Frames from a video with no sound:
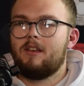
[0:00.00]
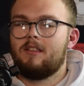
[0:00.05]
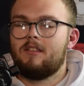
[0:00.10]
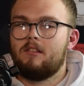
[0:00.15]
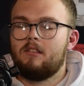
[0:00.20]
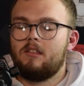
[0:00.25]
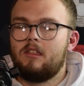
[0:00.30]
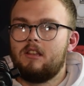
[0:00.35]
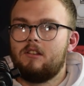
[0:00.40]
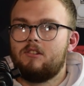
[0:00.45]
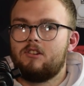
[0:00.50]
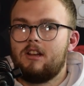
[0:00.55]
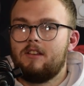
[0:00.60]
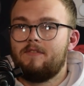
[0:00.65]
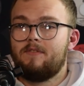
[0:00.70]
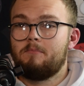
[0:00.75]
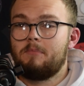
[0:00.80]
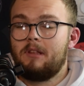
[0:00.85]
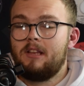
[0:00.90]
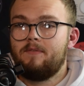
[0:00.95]
Like the, the
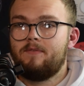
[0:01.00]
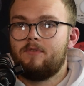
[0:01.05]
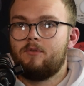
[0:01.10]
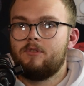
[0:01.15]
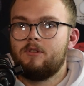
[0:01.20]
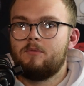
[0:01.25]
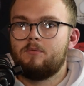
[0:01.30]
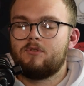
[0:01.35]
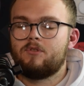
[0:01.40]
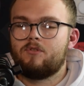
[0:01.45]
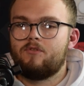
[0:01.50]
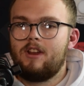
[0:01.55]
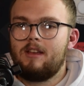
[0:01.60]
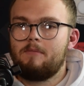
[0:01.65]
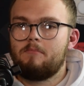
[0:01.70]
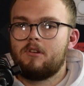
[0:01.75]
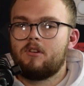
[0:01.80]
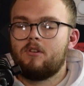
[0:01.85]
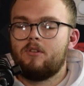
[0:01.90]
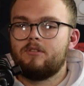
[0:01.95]
driving blindfolded was
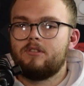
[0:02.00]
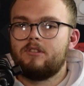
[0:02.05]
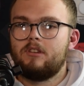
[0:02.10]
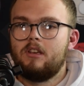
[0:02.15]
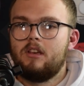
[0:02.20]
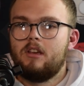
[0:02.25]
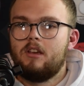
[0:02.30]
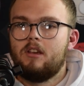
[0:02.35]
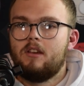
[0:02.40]
great because